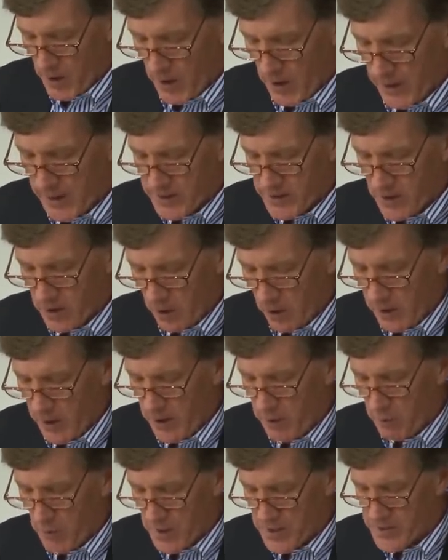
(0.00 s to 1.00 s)
are
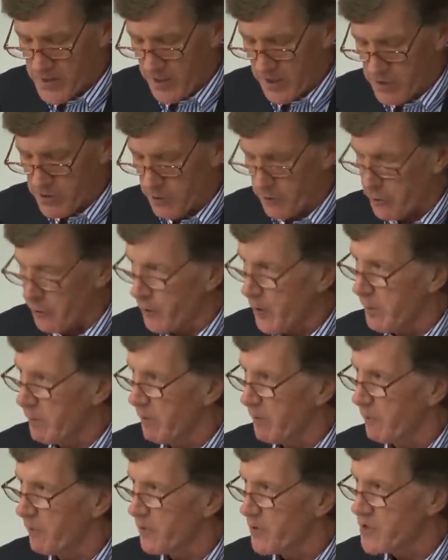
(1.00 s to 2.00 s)
excluding residential
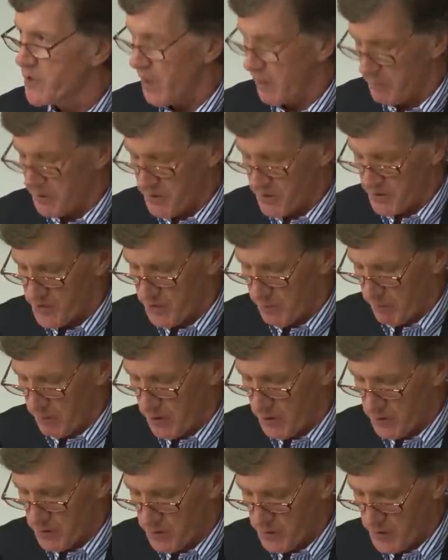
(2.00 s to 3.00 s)
treatment for substance
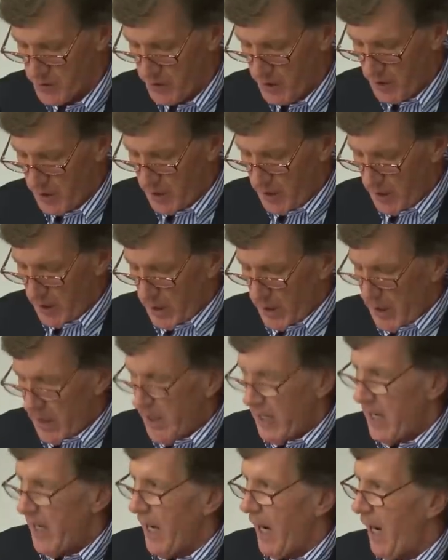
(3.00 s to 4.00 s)
abuse.
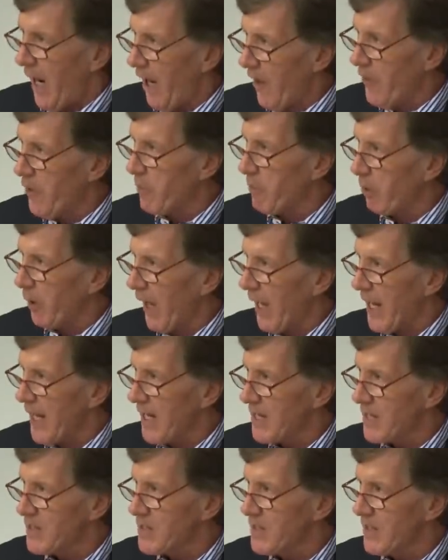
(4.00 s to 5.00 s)
Other
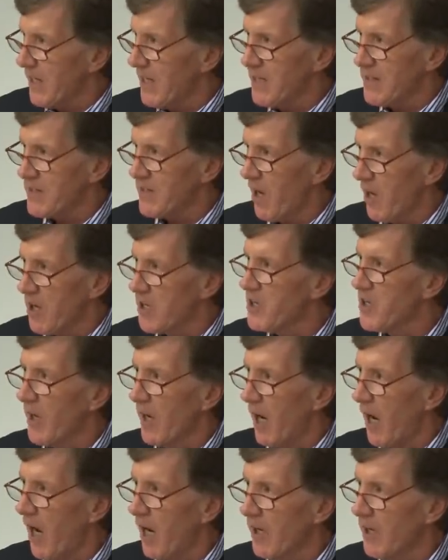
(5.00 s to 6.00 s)
plans, as hard,
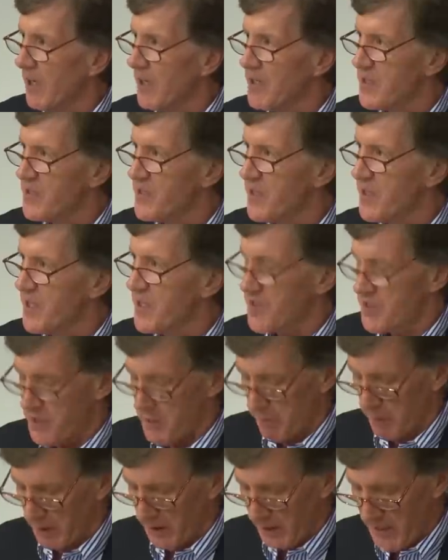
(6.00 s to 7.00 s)
hard as it is
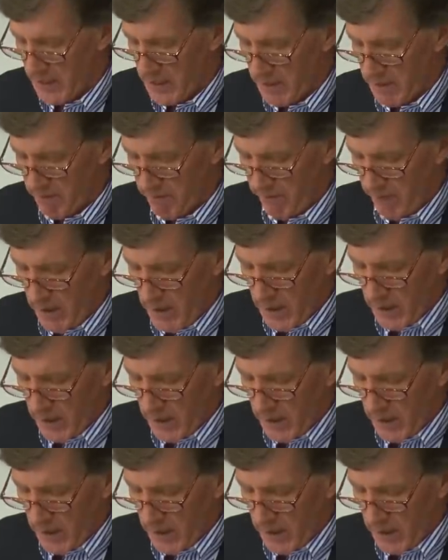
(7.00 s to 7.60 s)
to believe,